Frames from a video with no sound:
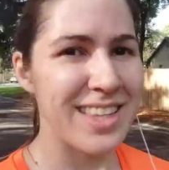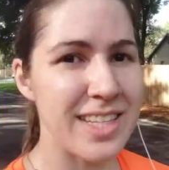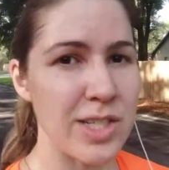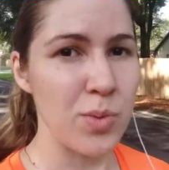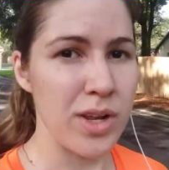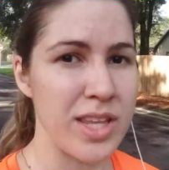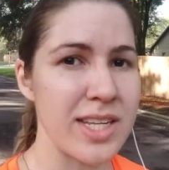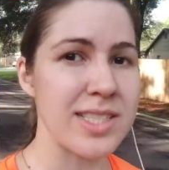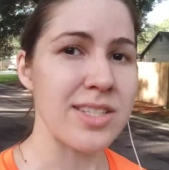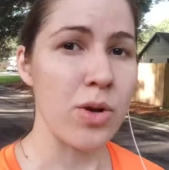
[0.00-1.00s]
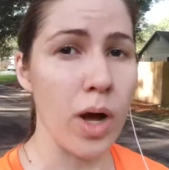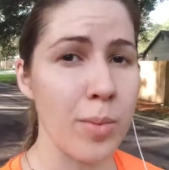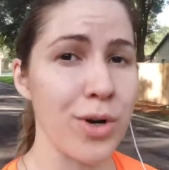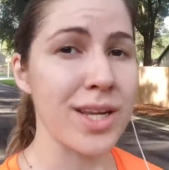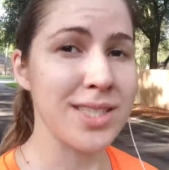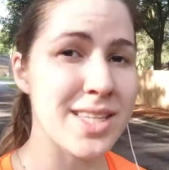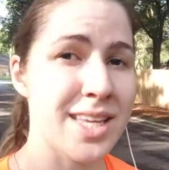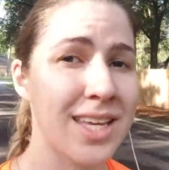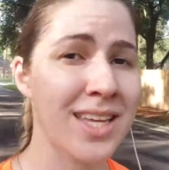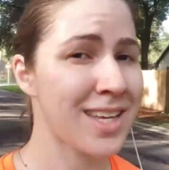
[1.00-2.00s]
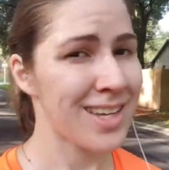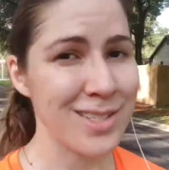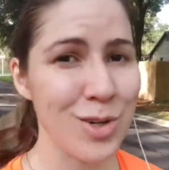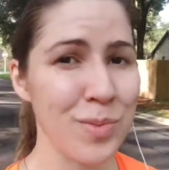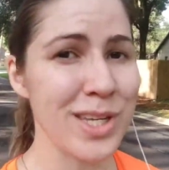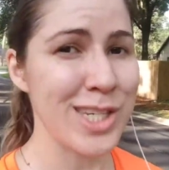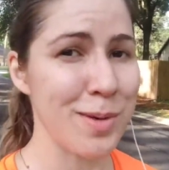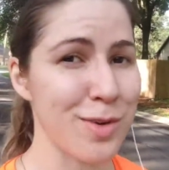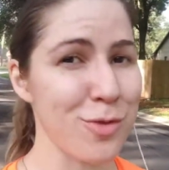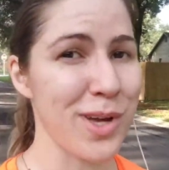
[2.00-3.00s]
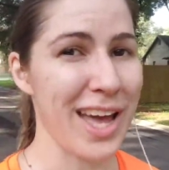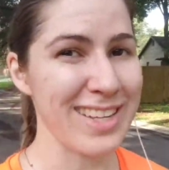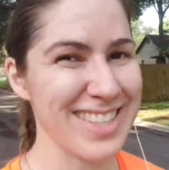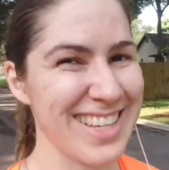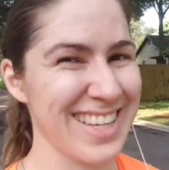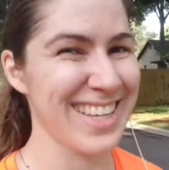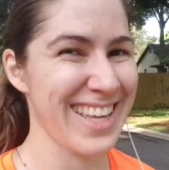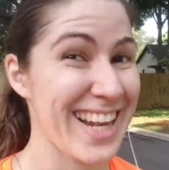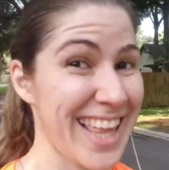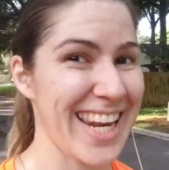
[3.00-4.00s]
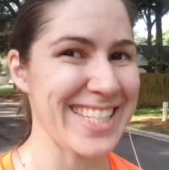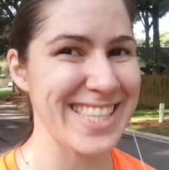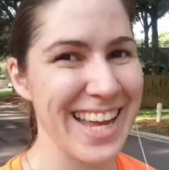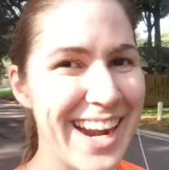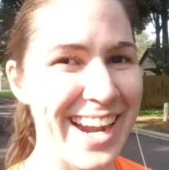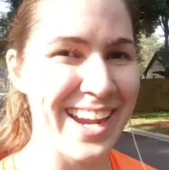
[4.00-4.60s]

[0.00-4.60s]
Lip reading: This is one of the necessary walk breaks. Don't be ashamed of them, guys. It'll get us there.